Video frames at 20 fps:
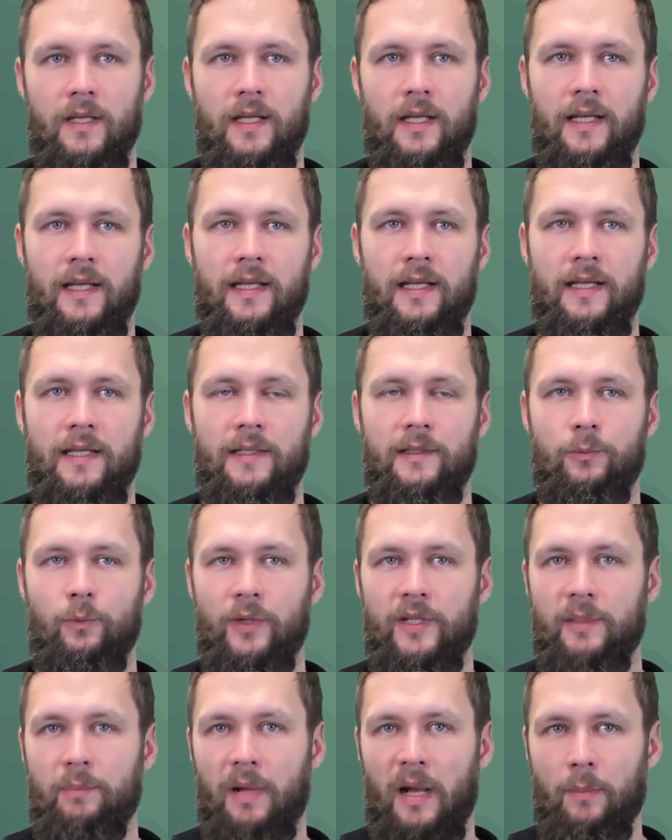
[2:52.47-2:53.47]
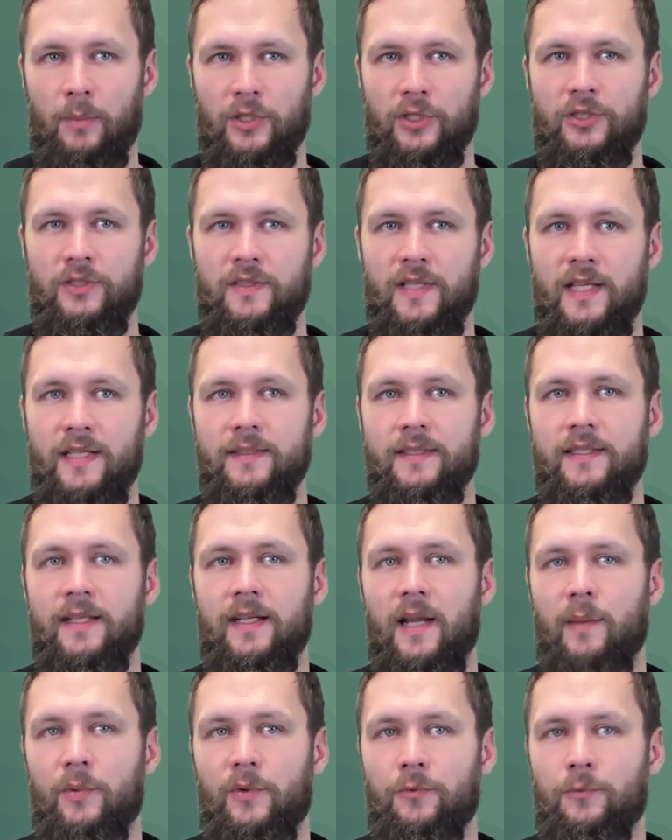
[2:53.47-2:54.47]
and when he published that, the
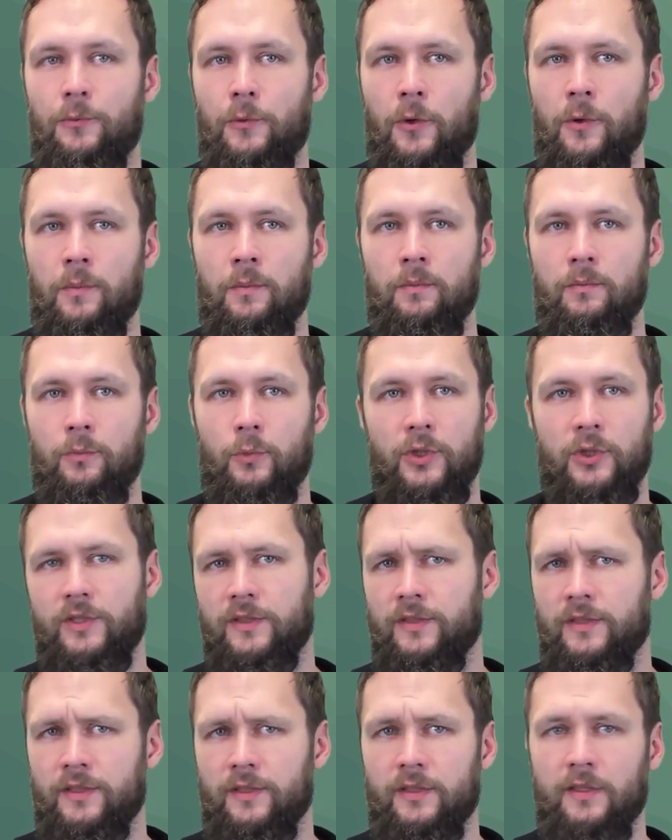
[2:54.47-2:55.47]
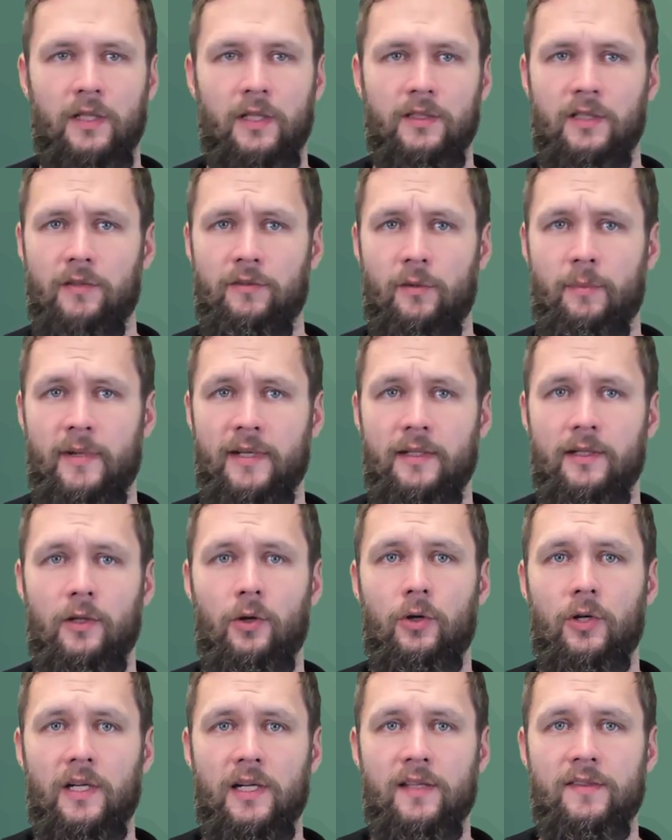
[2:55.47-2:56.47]
Club of Rome, which is a non-governmental
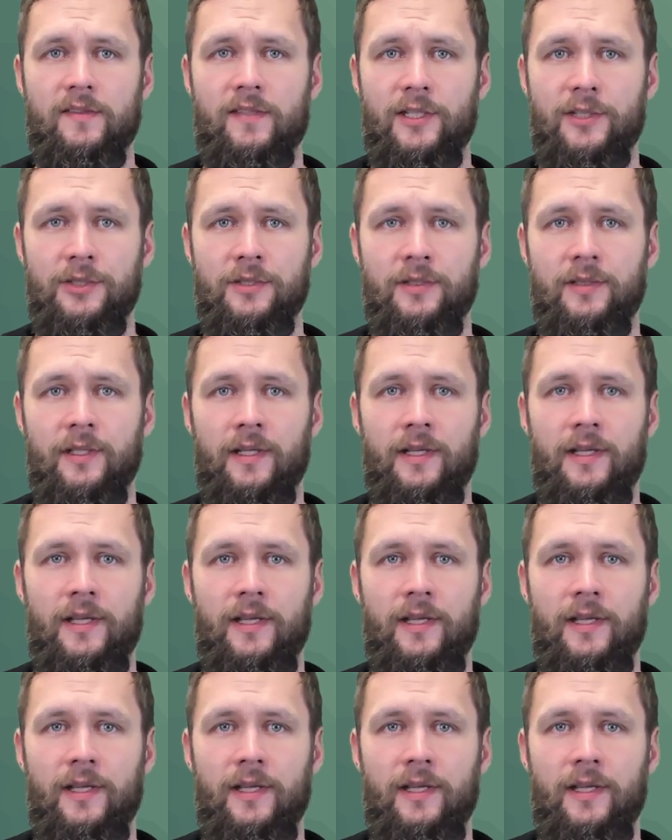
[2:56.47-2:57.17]
organization,